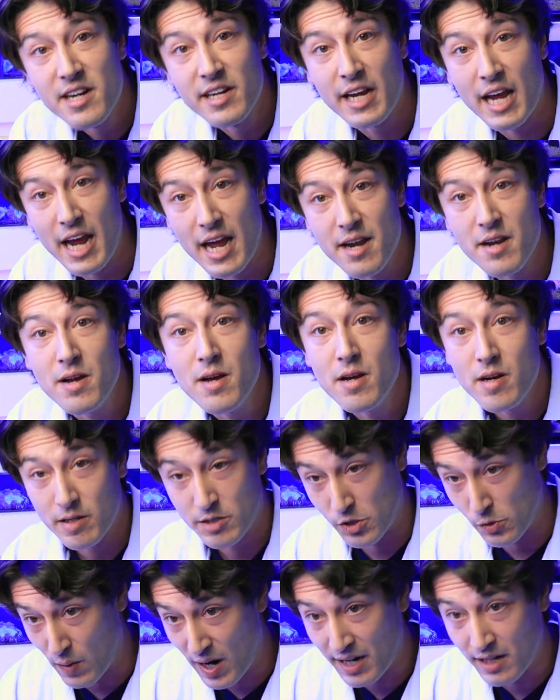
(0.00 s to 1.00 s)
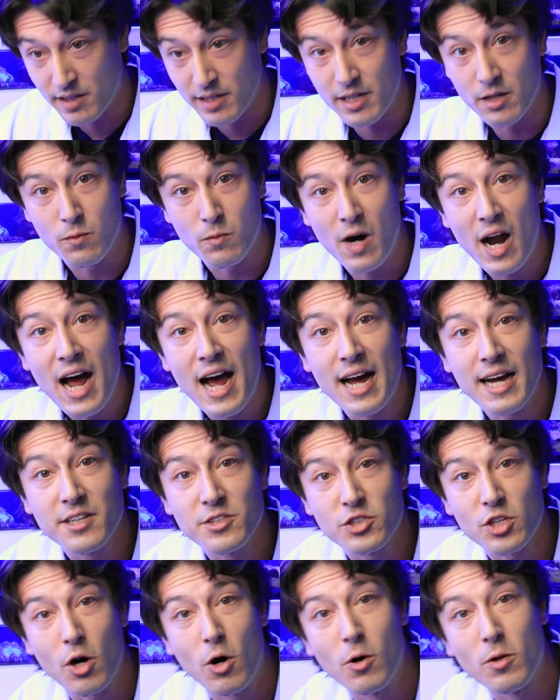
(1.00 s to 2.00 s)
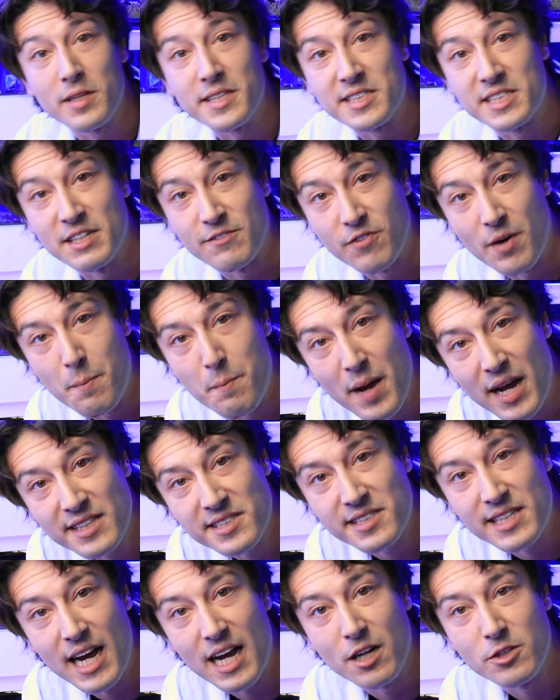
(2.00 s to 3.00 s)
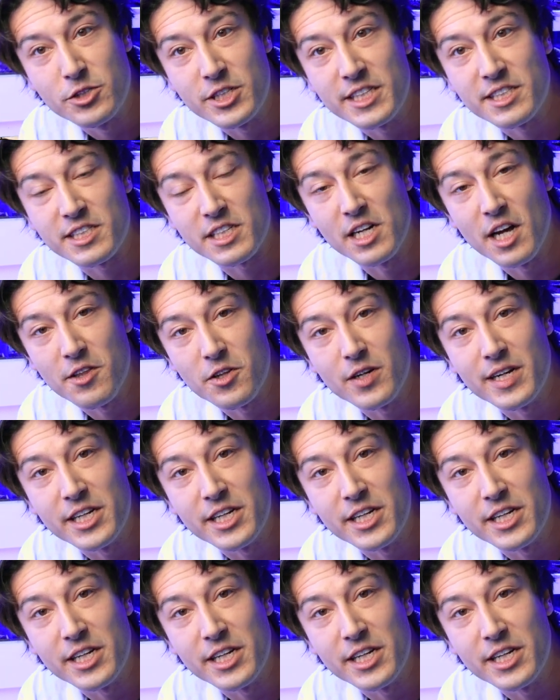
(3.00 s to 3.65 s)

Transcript: can directly arise all these different pest algae and other